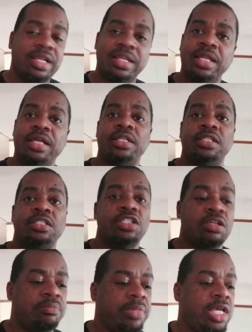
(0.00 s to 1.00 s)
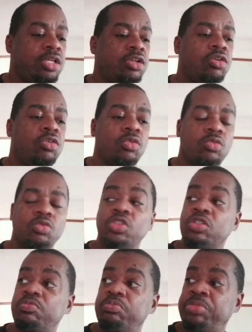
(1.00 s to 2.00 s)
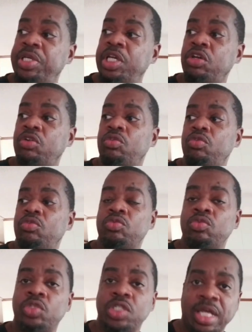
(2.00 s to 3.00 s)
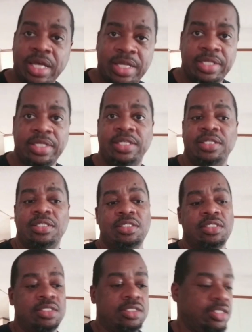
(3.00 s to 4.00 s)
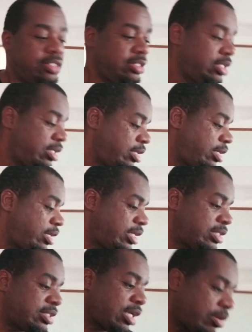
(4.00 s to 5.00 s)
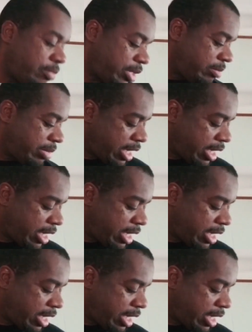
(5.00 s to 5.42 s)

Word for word: Lettuce, tomatoes, pickles, onions. This time we ain't